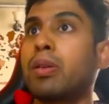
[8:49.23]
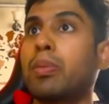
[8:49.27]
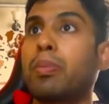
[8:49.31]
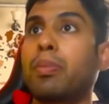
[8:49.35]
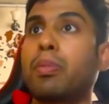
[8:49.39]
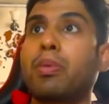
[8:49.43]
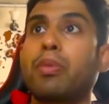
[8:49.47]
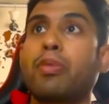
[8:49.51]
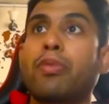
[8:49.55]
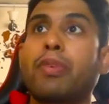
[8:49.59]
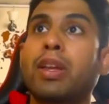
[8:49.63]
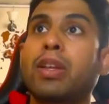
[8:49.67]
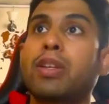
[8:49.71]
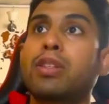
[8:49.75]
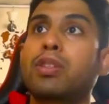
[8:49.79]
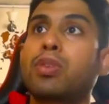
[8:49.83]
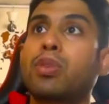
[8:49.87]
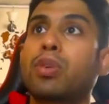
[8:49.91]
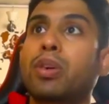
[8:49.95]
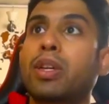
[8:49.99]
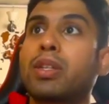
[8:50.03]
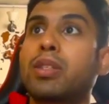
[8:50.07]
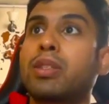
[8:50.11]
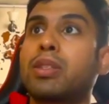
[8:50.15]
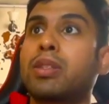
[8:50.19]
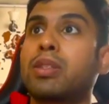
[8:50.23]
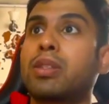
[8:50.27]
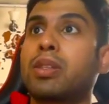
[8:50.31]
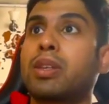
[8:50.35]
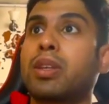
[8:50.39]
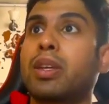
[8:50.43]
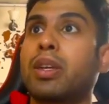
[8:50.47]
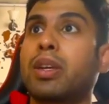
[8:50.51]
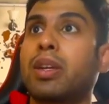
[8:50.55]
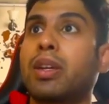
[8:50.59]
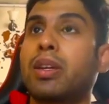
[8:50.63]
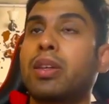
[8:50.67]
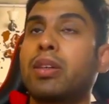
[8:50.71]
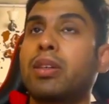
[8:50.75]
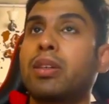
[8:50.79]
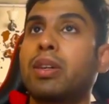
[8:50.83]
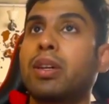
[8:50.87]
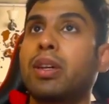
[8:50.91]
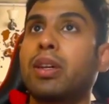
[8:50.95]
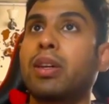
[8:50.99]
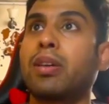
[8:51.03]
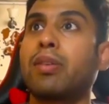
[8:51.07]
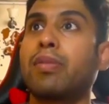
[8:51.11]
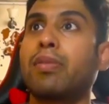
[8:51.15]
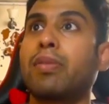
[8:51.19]
various locations in India.
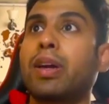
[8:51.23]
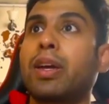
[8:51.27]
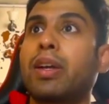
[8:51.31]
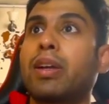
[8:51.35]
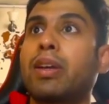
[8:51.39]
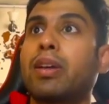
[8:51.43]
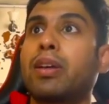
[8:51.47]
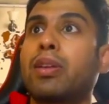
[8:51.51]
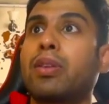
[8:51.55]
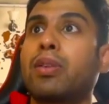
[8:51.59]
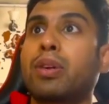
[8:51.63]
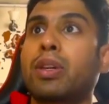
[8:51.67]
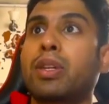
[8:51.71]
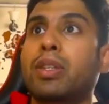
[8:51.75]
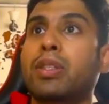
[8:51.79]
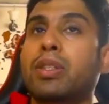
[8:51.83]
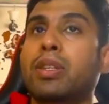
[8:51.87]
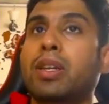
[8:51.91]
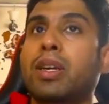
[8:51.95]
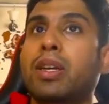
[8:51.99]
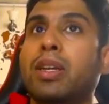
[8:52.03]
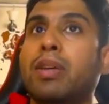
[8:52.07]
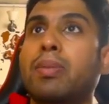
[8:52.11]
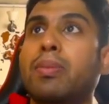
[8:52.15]
And why location ID?